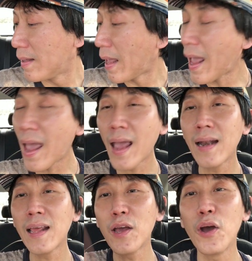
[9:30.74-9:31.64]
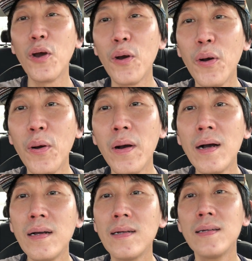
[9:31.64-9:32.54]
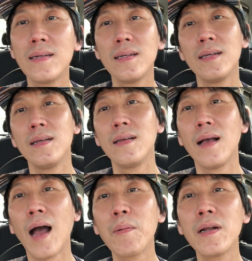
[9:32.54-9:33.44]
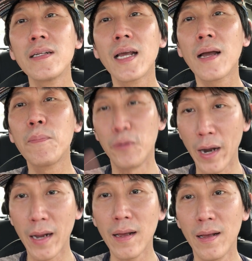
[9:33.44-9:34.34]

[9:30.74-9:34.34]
Anywho, I'm going to take a break,